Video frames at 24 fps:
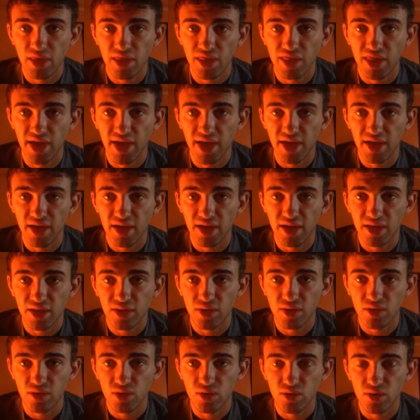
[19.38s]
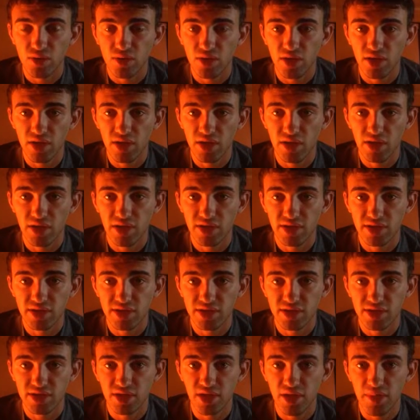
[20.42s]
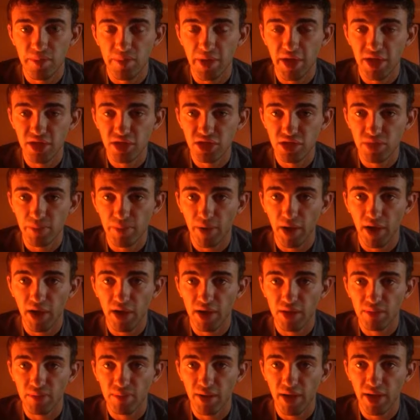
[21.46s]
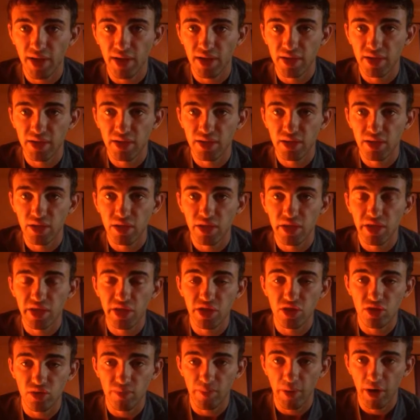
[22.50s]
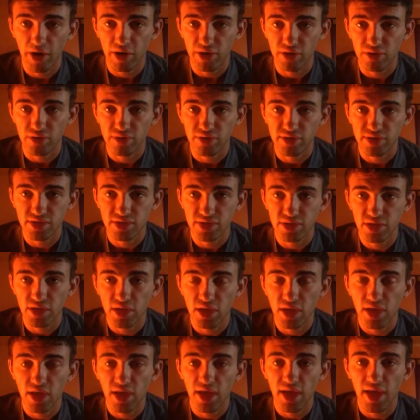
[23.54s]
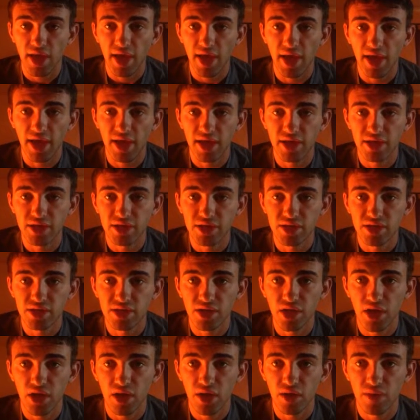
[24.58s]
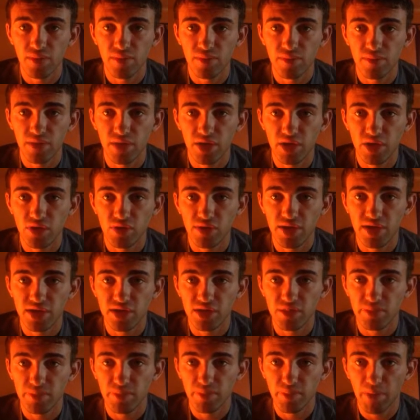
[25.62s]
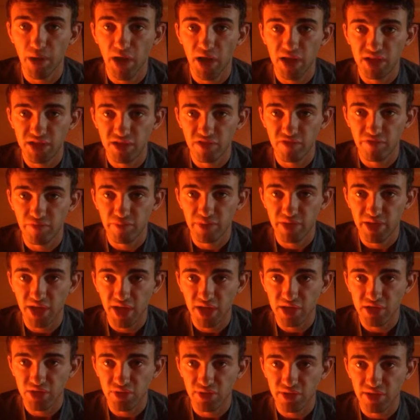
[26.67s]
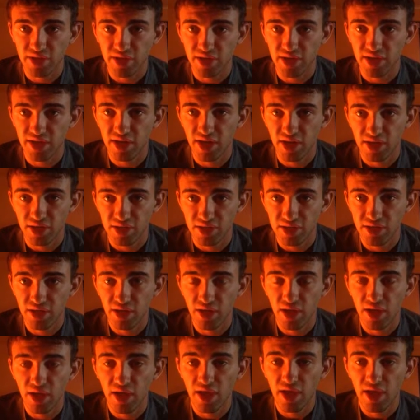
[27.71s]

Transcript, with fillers: that it is impinged upon by ether particles, and it creates a positive potential in the conductor.